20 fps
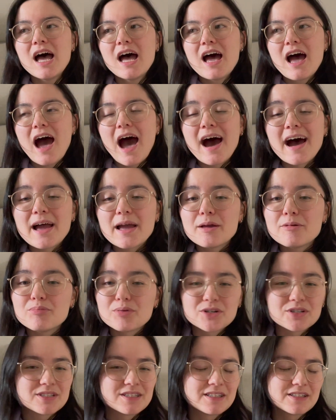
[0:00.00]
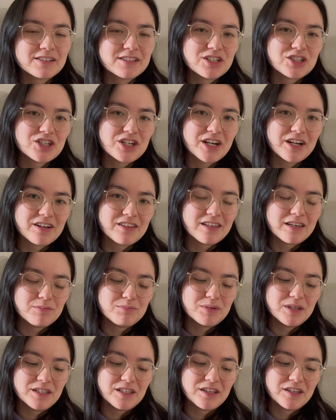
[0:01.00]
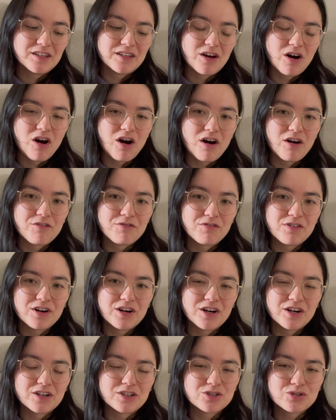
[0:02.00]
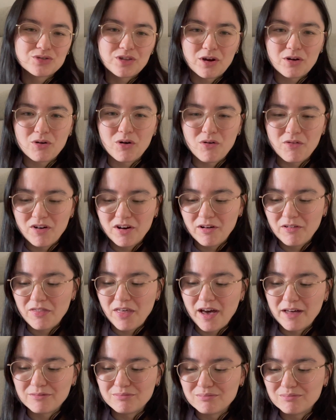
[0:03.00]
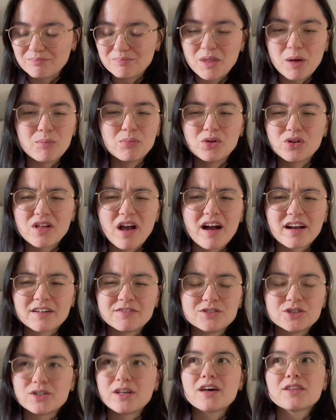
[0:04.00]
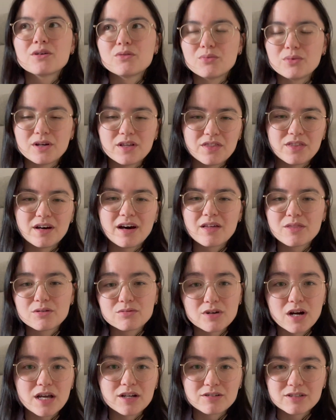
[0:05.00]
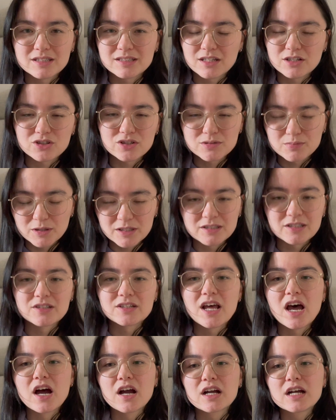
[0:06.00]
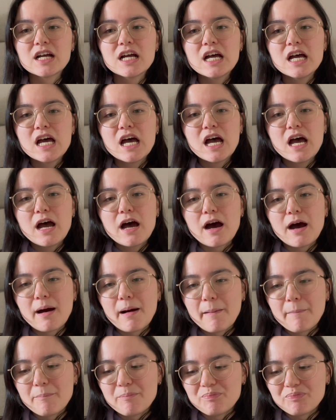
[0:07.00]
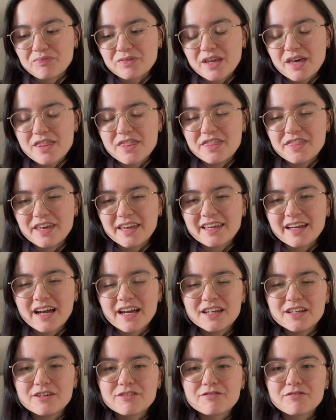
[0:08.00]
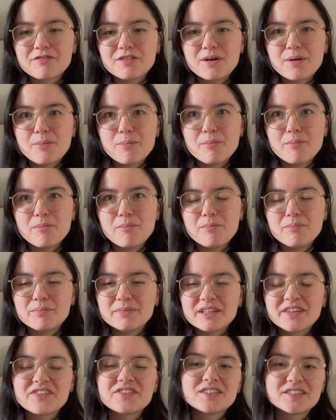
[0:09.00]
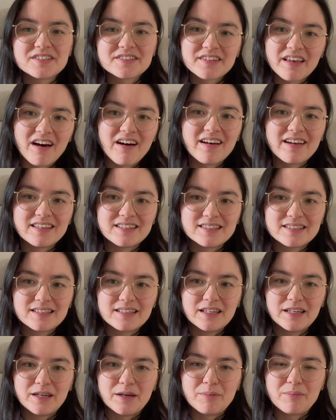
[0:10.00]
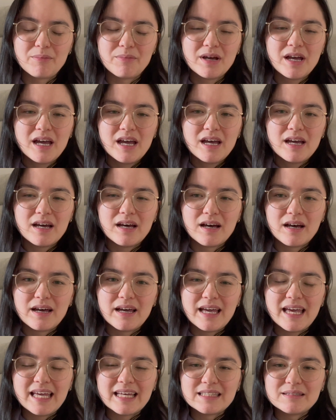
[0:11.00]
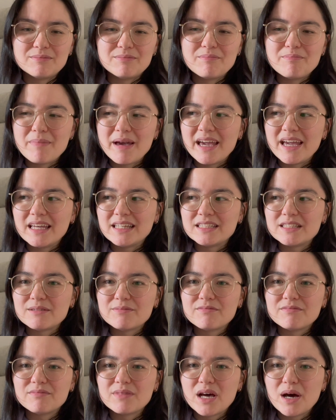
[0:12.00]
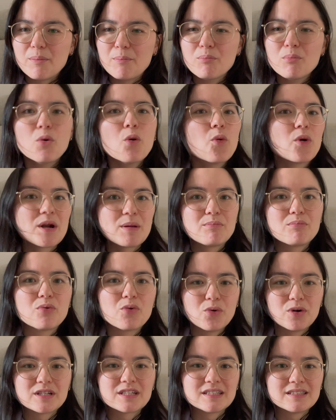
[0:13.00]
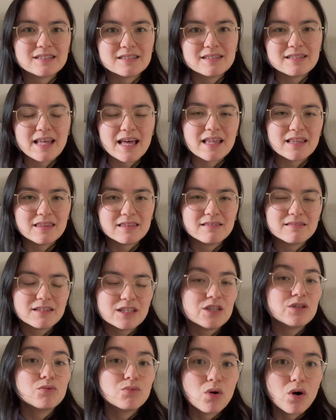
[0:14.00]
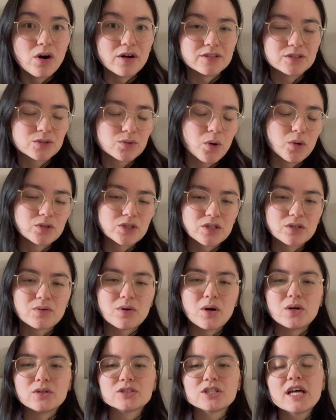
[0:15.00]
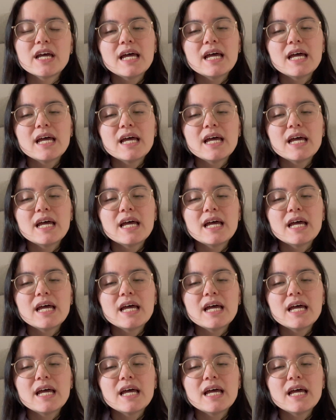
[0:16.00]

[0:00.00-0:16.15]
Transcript: I personally share the opinion of Chudakova that Bulgakov, together with other writers such as Pasternak, they kind of mysticized him and made him more important than he was, quote unquote.